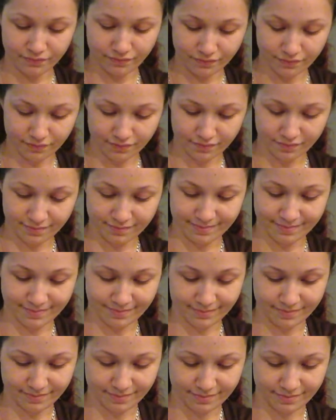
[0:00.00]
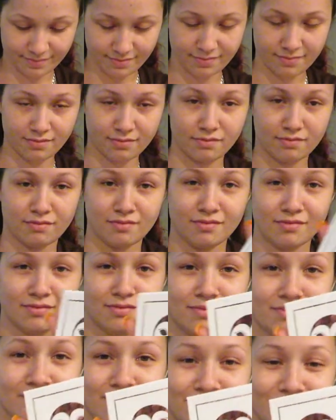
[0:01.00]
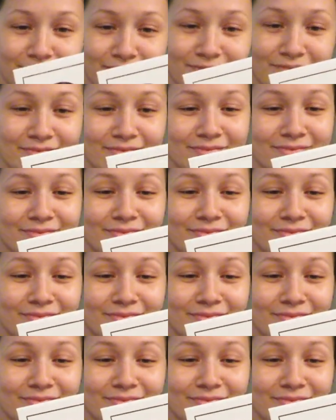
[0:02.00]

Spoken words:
Nothing is said.